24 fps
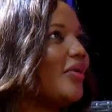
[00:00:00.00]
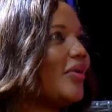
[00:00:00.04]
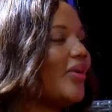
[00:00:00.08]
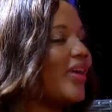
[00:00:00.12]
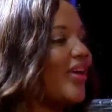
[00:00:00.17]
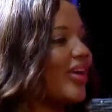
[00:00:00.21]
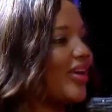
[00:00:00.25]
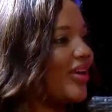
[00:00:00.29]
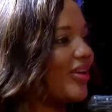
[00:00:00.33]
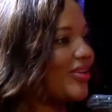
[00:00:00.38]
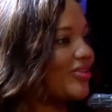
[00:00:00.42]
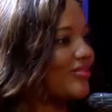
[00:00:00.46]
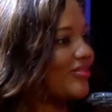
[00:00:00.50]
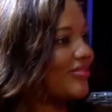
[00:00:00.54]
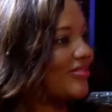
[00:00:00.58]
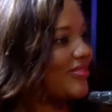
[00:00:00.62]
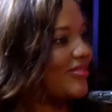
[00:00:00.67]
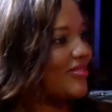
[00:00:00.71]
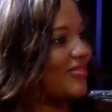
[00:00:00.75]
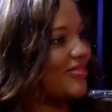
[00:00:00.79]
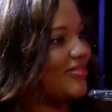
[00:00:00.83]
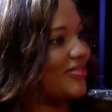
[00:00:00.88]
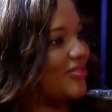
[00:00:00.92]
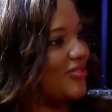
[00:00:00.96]
okay,
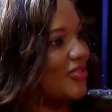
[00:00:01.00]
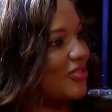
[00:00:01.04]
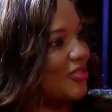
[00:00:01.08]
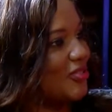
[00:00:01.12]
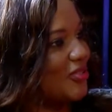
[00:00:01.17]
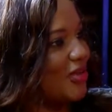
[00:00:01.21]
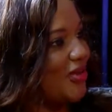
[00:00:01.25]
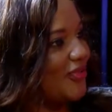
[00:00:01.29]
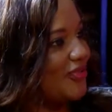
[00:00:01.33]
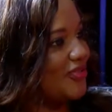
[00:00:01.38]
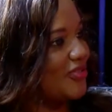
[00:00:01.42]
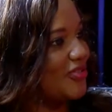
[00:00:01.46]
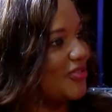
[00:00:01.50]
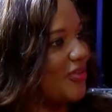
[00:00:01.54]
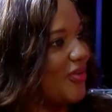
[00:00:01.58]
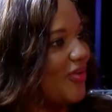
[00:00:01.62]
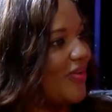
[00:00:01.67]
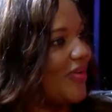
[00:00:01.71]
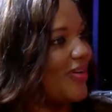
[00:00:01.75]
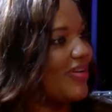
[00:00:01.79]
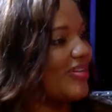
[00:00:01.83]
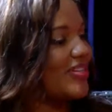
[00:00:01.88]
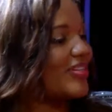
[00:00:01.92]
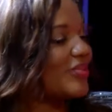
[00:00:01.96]
soft
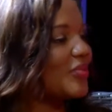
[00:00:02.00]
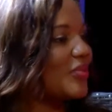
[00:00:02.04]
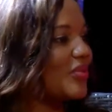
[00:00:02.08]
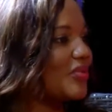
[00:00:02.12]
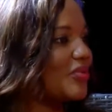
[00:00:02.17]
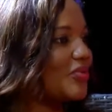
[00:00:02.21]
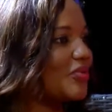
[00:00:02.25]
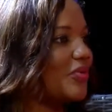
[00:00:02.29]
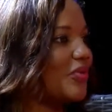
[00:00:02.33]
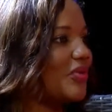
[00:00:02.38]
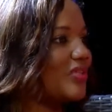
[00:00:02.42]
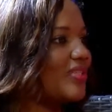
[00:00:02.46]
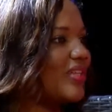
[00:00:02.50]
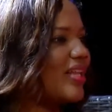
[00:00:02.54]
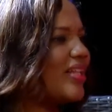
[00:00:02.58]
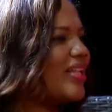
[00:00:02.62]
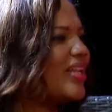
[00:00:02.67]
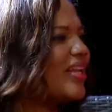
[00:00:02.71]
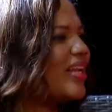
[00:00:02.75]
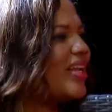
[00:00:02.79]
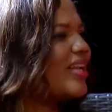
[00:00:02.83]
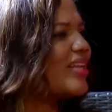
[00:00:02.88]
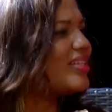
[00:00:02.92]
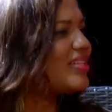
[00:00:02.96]
songs, sweet songs. And
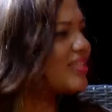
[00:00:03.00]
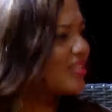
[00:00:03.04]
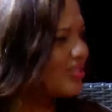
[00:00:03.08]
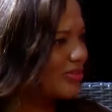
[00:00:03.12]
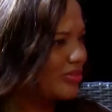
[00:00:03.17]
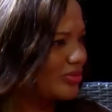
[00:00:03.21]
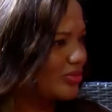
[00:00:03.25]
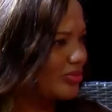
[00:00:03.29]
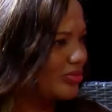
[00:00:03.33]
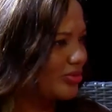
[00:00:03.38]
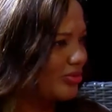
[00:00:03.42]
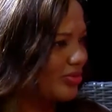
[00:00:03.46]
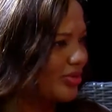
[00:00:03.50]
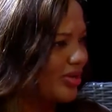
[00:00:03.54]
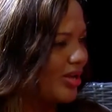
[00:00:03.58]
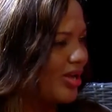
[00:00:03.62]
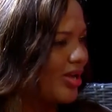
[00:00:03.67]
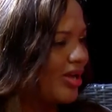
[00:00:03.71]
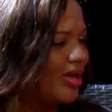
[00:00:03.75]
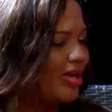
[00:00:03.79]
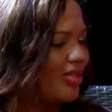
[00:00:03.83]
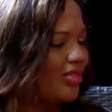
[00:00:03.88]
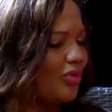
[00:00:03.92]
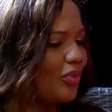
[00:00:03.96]
then I listened to
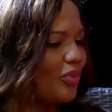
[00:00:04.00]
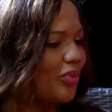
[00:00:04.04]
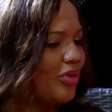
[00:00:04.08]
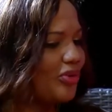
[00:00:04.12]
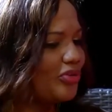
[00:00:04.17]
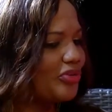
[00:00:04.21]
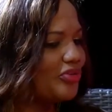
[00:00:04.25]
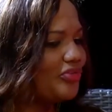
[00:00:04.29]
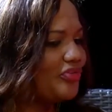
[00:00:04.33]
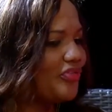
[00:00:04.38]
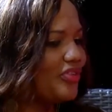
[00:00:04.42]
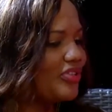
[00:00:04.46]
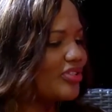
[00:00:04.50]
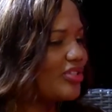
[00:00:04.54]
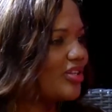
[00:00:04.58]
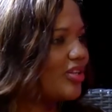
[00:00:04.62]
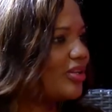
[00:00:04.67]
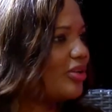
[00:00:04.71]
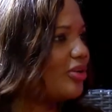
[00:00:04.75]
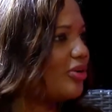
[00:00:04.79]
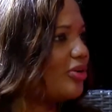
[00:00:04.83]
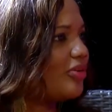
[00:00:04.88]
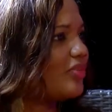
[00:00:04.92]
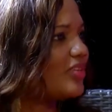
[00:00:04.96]
the one you
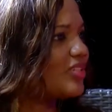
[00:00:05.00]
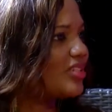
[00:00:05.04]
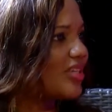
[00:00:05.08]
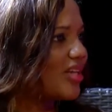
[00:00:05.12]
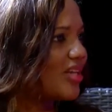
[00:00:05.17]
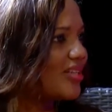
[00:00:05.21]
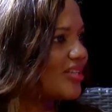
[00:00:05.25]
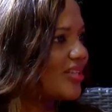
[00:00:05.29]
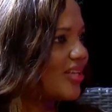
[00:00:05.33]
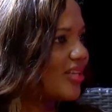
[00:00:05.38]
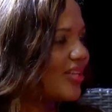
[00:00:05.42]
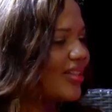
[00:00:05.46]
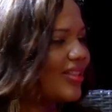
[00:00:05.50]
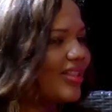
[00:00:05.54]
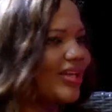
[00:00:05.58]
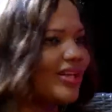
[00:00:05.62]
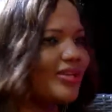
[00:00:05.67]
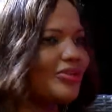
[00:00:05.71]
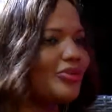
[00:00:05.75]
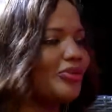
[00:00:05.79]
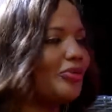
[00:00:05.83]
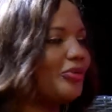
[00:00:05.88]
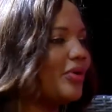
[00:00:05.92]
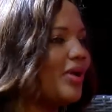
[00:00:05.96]
featured a lot of Ajasa.
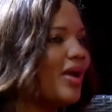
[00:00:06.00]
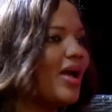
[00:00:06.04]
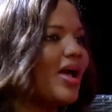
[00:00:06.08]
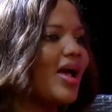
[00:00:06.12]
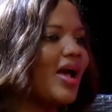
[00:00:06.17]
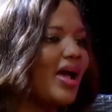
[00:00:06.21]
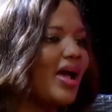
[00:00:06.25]
Then, you know,